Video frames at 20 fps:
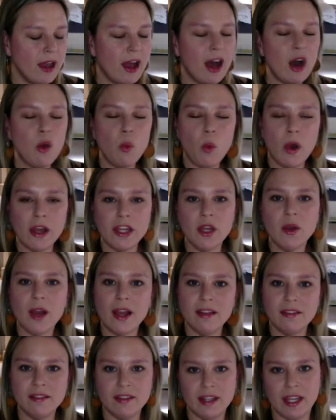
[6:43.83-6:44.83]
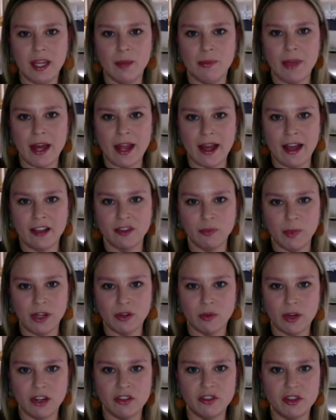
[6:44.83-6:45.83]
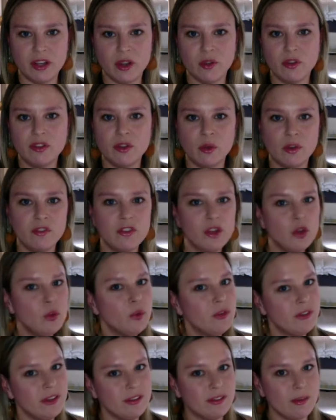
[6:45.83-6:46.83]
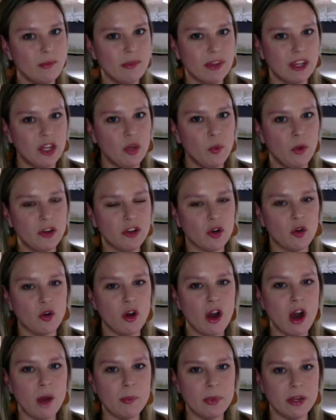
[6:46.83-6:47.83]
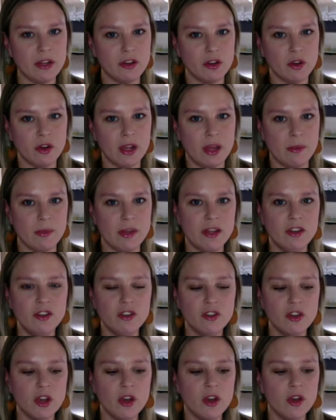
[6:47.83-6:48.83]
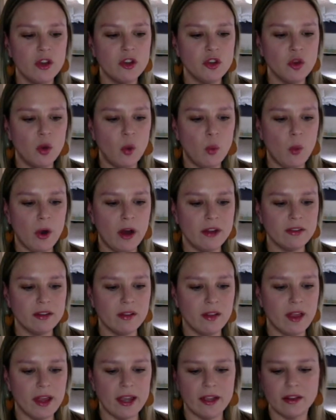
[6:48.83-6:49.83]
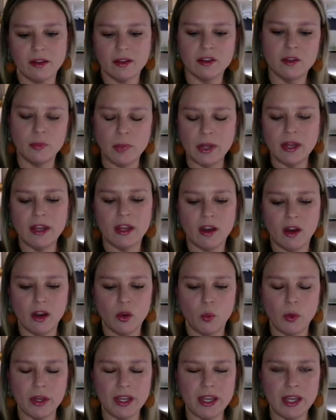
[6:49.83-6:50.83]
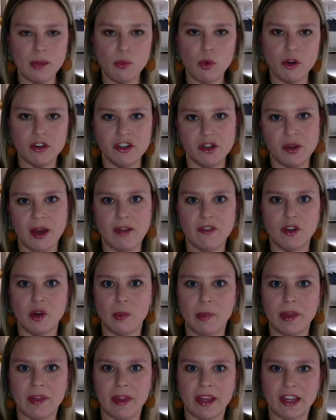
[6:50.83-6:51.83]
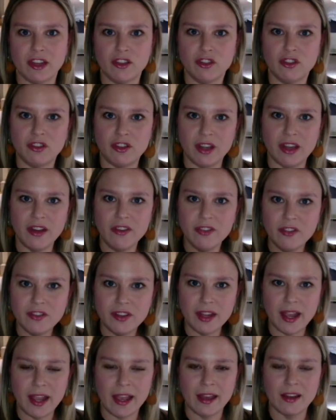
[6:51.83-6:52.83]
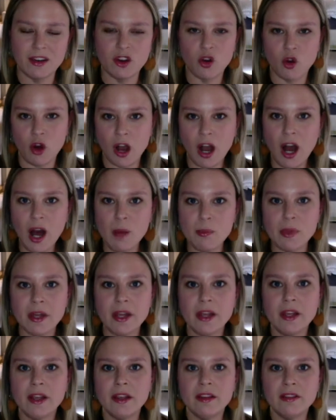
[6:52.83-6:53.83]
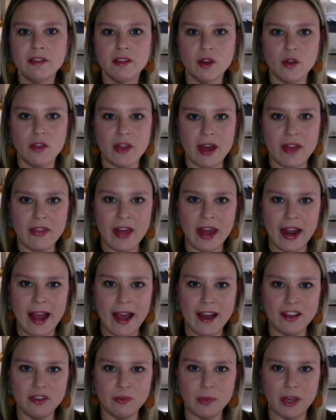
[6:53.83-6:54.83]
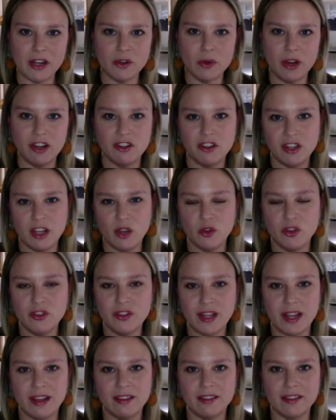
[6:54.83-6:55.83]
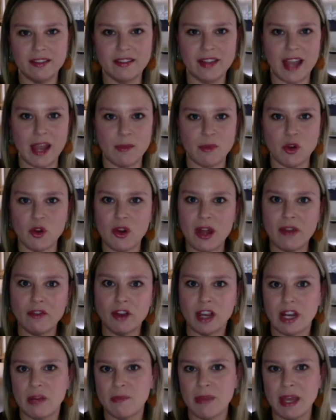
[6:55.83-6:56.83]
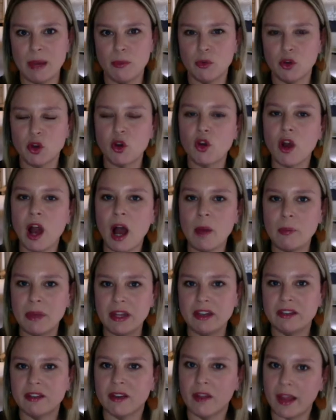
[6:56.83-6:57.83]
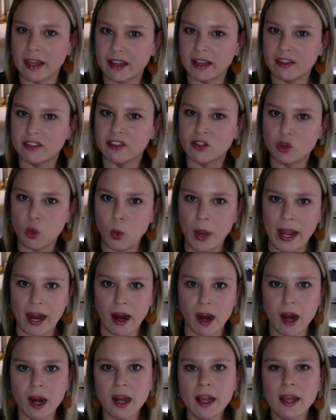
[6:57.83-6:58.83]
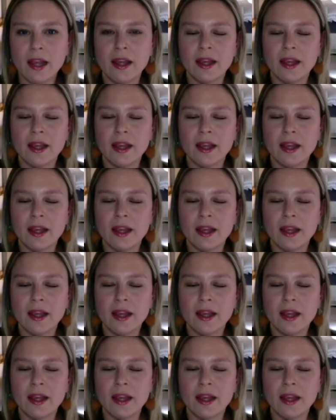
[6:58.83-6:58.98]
I want you guys to keep that aspect ratio. So if you see something you want to crop in your image, you'll want to, like, depending on what keyboard you have, it'll be like a shift and crop so that that aspect ratio stays the same. You're never going to be able to crop into like a square.